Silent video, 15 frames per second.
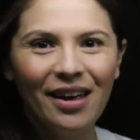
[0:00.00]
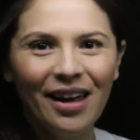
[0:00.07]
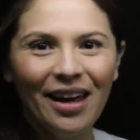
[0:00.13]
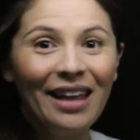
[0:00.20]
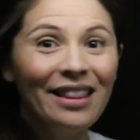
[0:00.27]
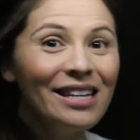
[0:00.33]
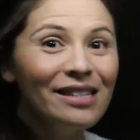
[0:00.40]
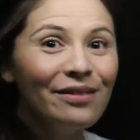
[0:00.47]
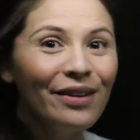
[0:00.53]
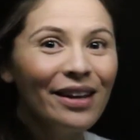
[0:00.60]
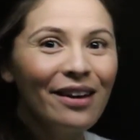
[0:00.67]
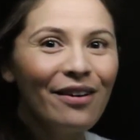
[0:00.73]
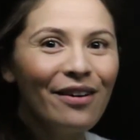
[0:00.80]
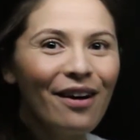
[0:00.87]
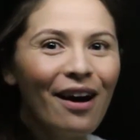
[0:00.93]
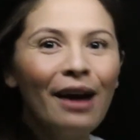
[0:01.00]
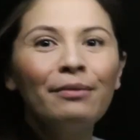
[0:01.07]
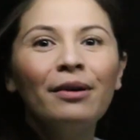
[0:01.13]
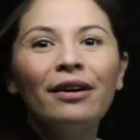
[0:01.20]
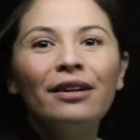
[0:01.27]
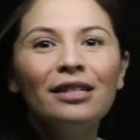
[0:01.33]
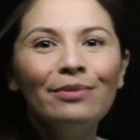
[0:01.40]
In this video, I'm
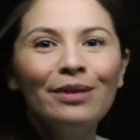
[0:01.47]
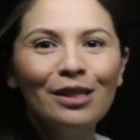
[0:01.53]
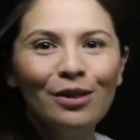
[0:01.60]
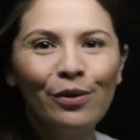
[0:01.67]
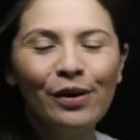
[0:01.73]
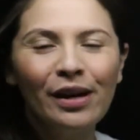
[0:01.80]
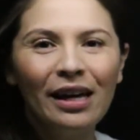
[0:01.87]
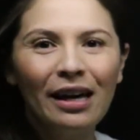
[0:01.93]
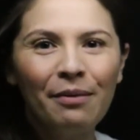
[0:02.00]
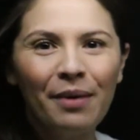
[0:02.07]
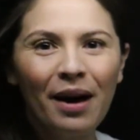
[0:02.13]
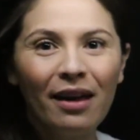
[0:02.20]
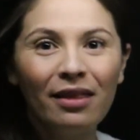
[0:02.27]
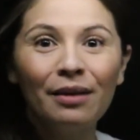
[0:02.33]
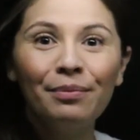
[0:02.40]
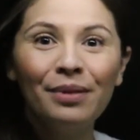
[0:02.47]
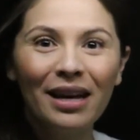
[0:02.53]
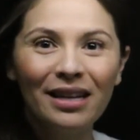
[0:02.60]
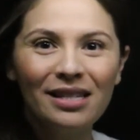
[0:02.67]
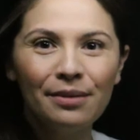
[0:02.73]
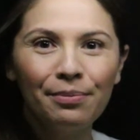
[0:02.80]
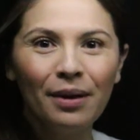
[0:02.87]
going to be talking about the
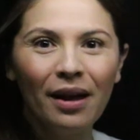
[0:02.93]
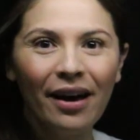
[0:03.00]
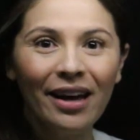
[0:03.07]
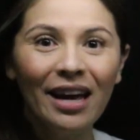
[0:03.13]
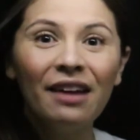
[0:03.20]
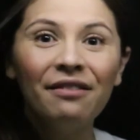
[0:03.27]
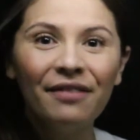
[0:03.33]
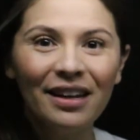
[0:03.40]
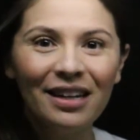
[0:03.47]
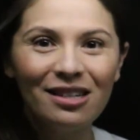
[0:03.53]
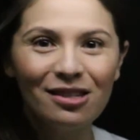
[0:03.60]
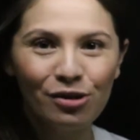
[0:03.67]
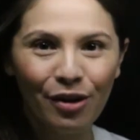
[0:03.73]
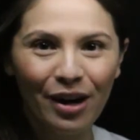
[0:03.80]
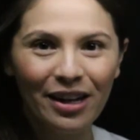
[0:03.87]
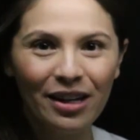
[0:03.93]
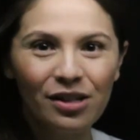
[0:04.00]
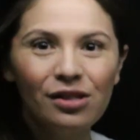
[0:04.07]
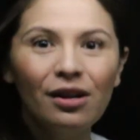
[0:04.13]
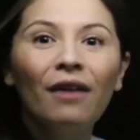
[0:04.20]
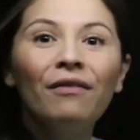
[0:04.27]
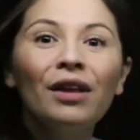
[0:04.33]
blood supply and venous
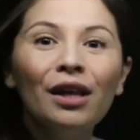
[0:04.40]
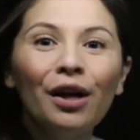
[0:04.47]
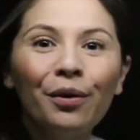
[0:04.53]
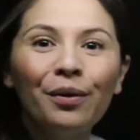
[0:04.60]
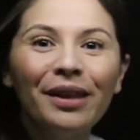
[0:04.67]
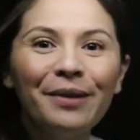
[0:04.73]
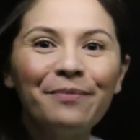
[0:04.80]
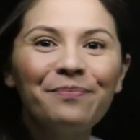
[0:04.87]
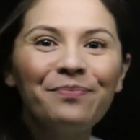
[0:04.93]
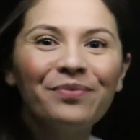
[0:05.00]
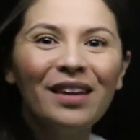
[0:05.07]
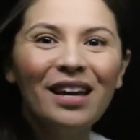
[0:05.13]
drainage of the lower limb.